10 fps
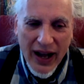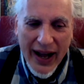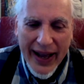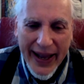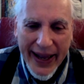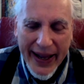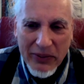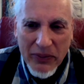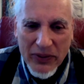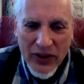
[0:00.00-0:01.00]
I
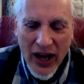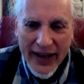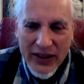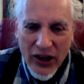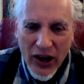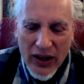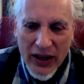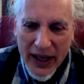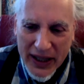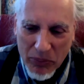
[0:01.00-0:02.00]
am not
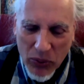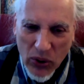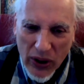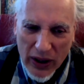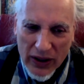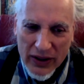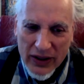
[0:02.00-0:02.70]
young anymore.